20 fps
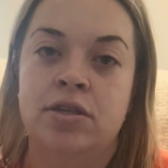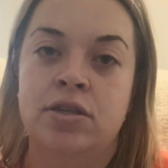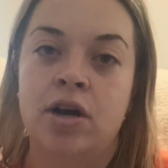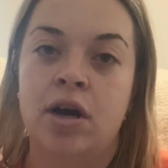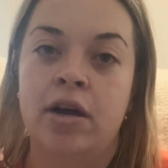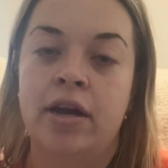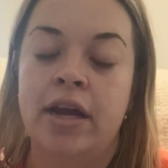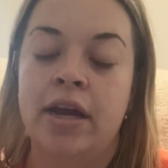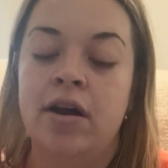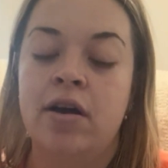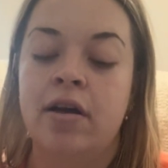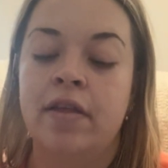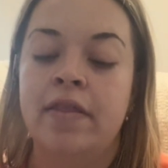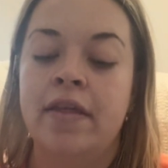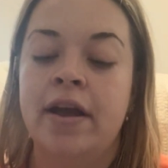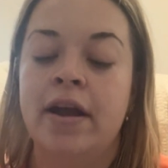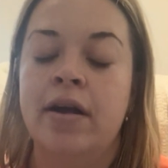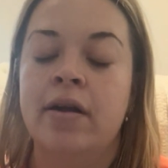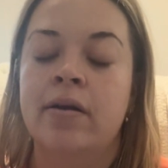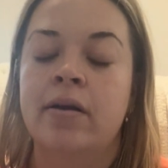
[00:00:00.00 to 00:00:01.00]
talking on
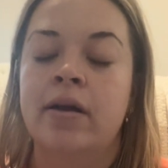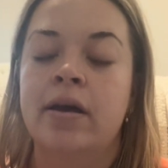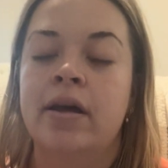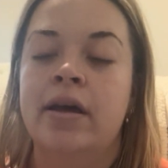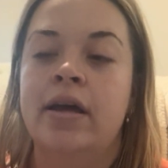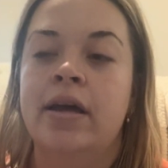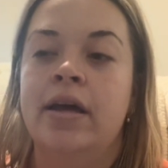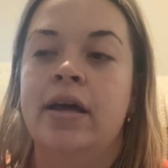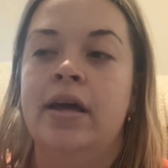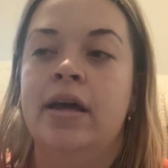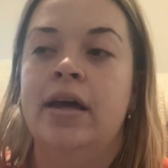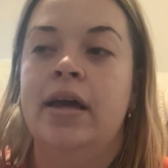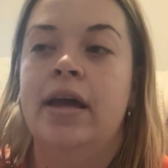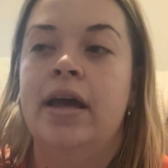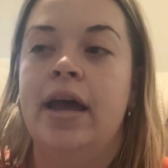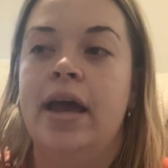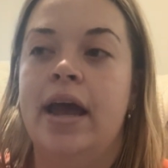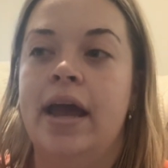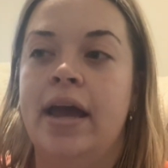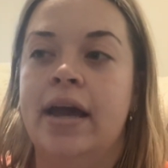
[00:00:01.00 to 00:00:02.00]
there,
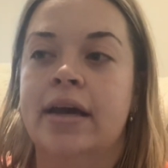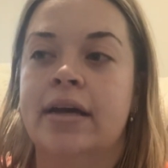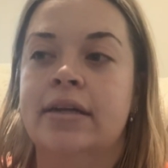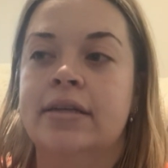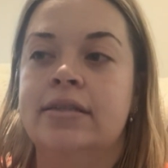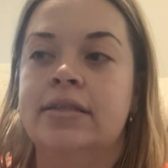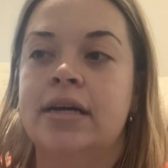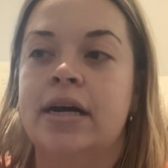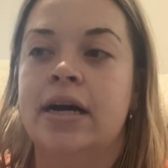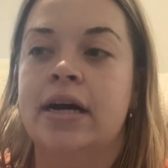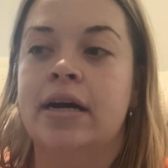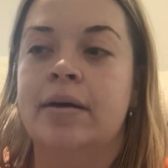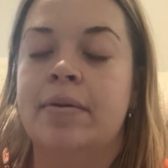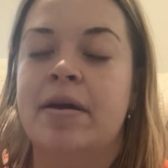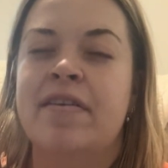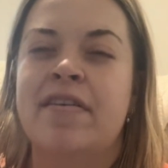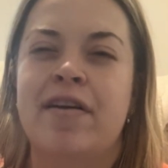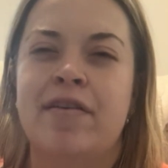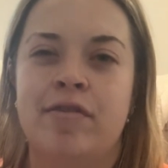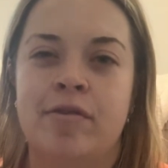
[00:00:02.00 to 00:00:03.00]
and
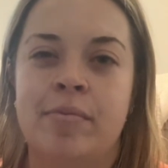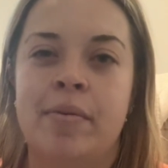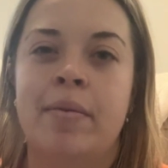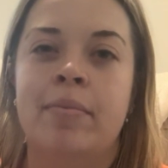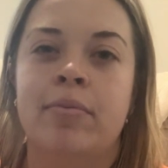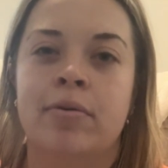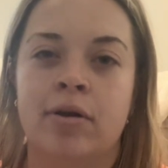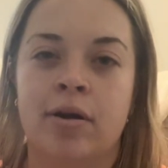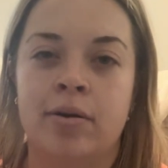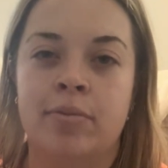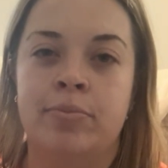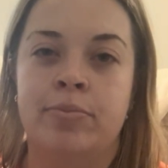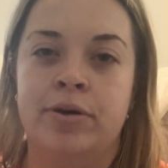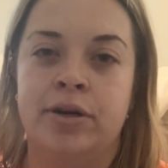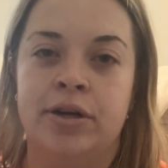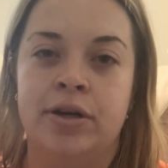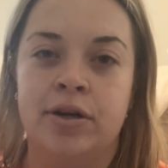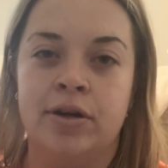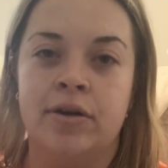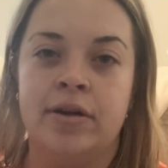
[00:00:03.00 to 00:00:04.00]
if I remember, I'll
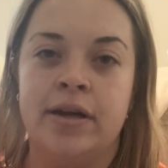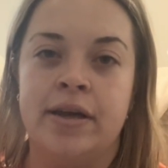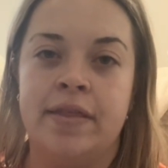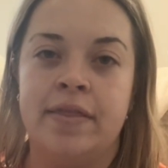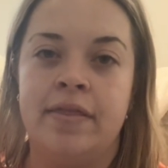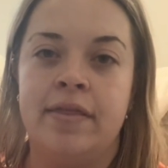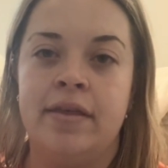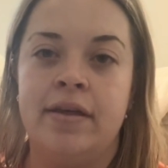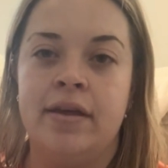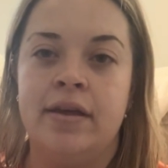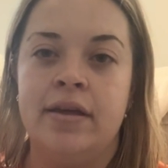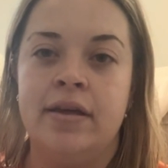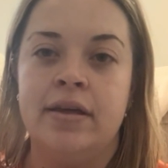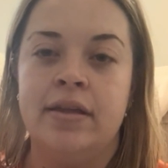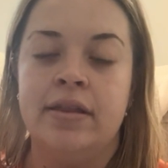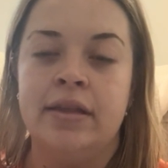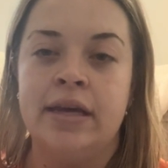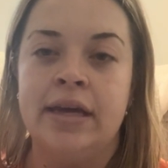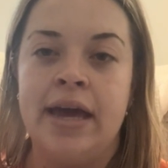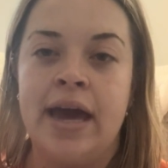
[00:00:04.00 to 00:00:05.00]
put her in
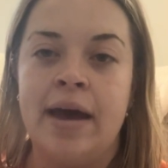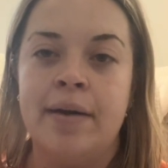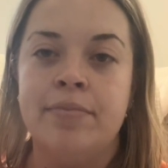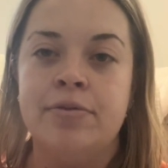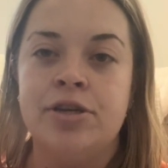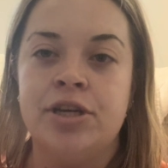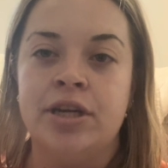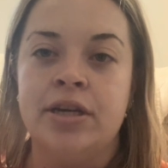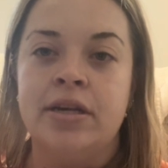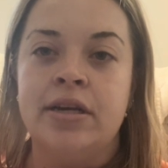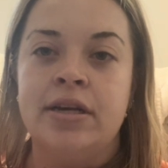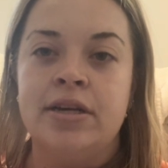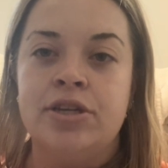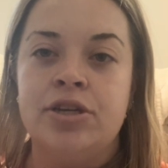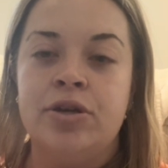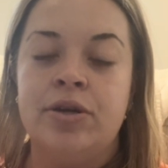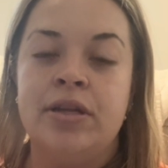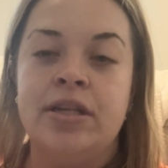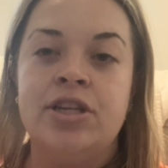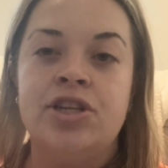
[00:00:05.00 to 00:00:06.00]
the caption because you
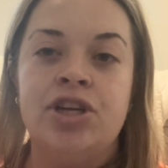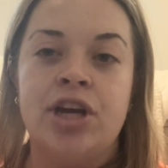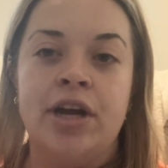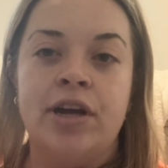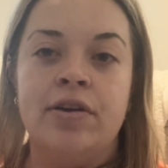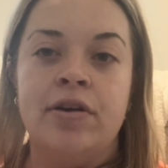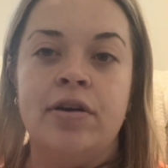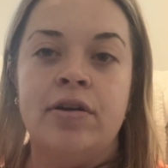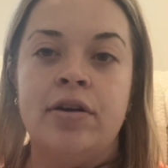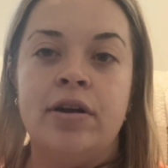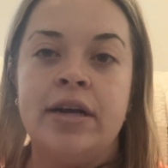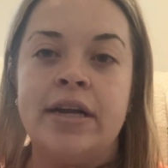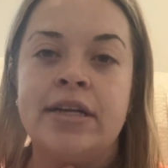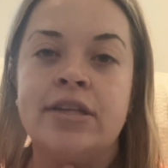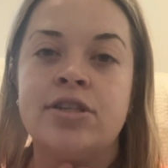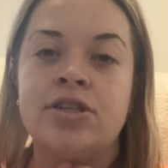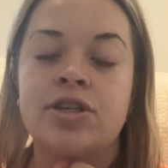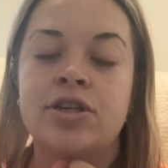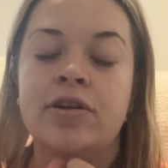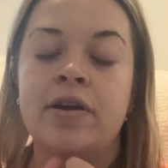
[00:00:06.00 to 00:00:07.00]
can check her out on
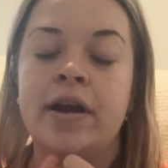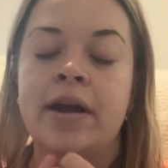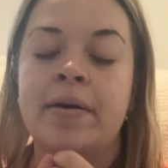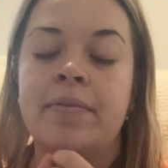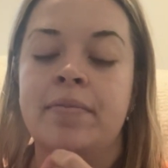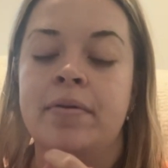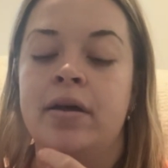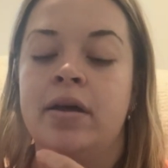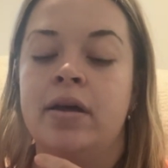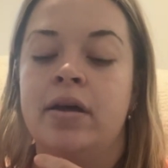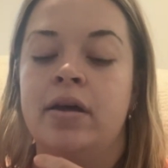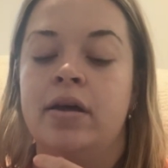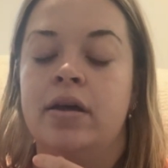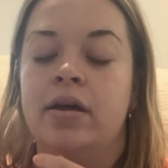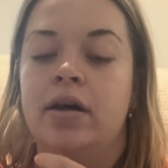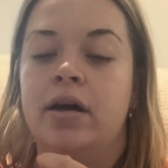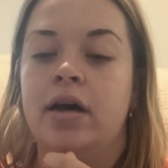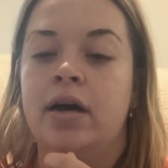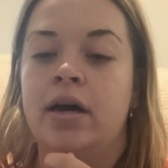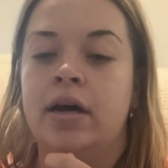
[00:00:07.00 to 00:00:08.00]
Instagram.
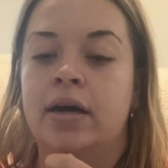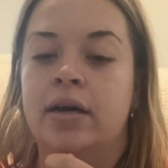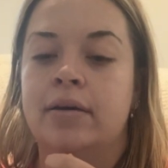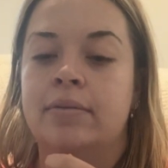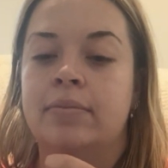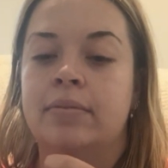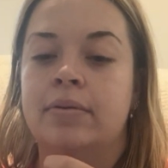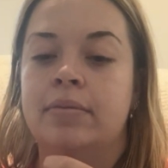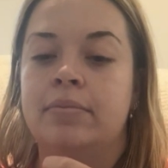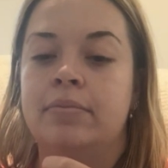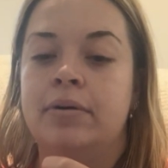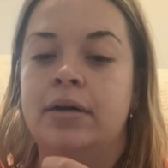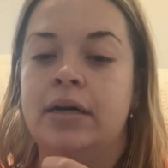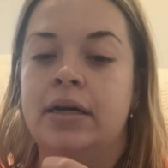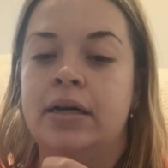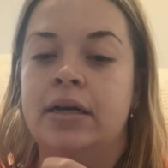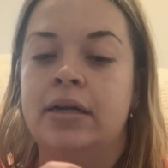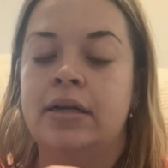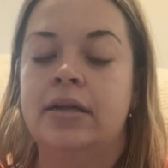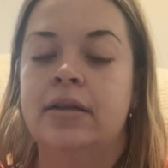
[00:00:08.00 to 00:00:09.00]

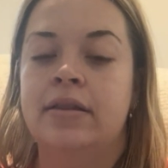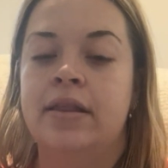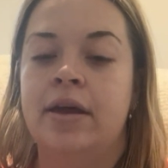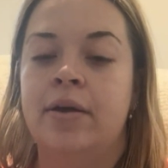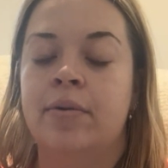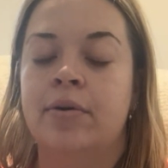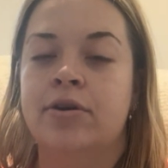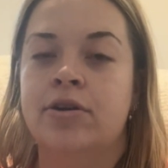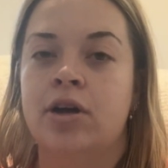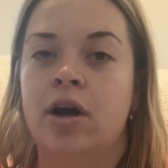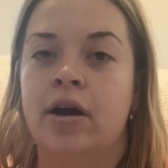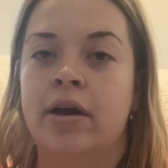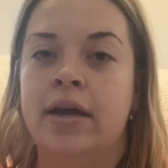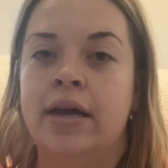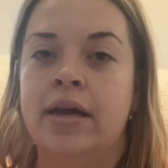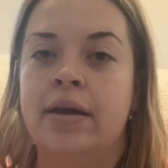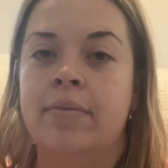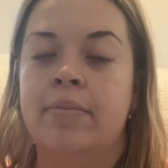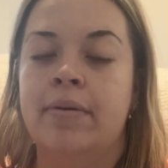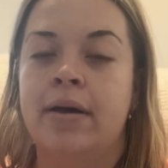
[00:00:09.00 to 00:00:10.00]
But they were
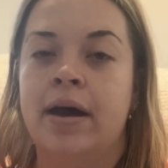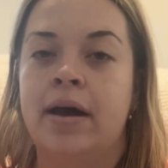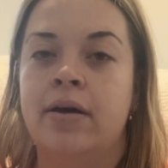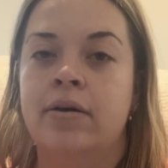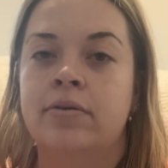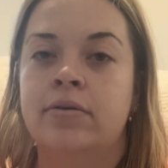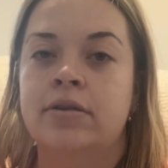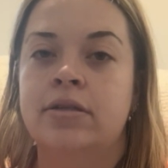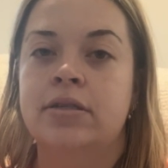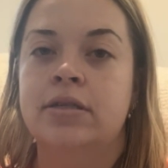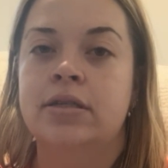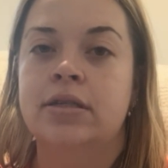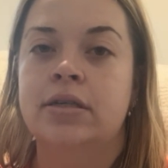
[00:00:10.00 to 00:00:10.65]
talking about